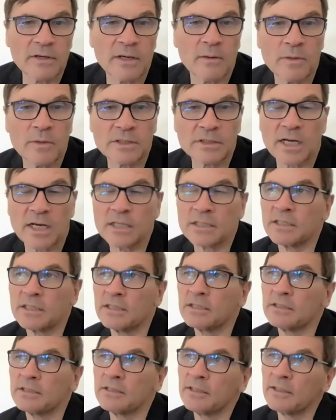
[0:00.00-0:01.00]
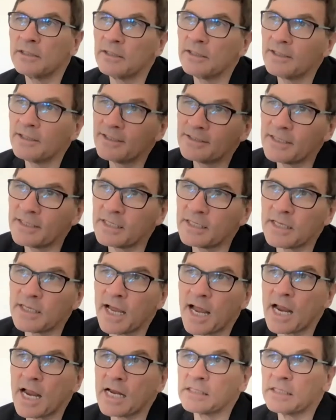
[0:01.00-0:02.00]
it, which actually says
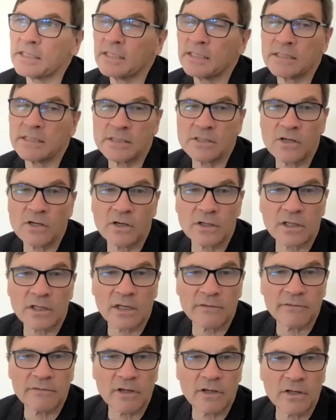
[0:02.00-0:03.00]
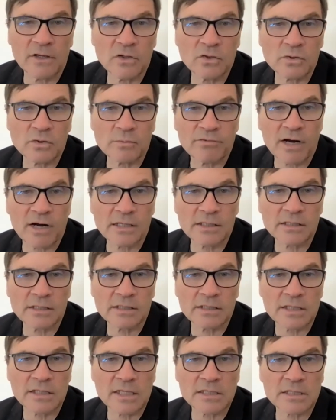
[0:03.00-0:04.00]
actually this is not a kind of a, a, neutral
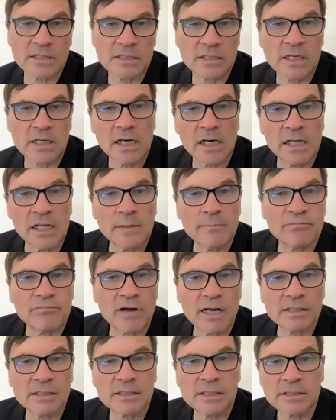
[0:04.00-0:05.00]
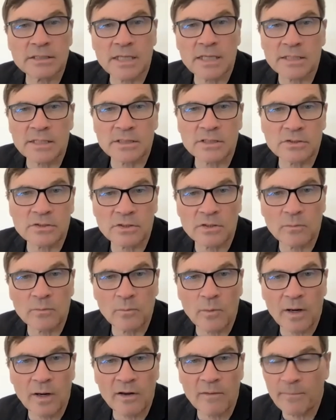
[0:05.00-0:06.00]
practice this is an elite practice it has a
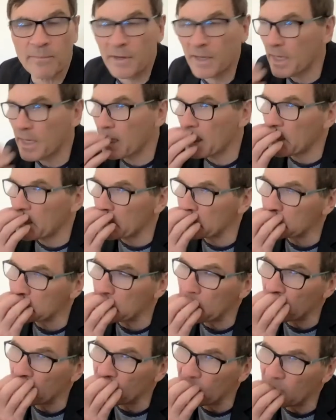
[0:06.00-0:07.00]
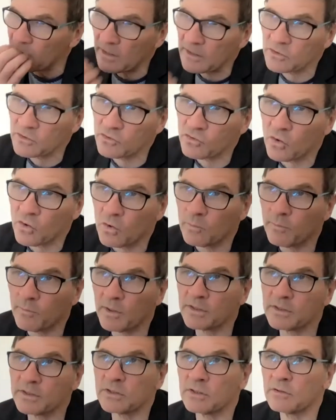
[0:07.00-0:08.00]
certain way of being it's kind of uh, controlled
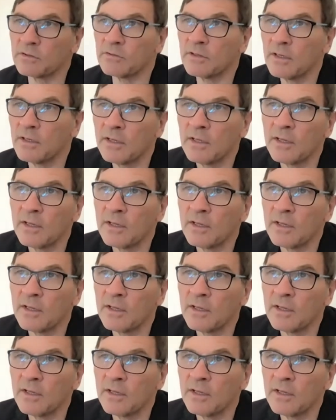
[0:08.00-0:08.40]
by certain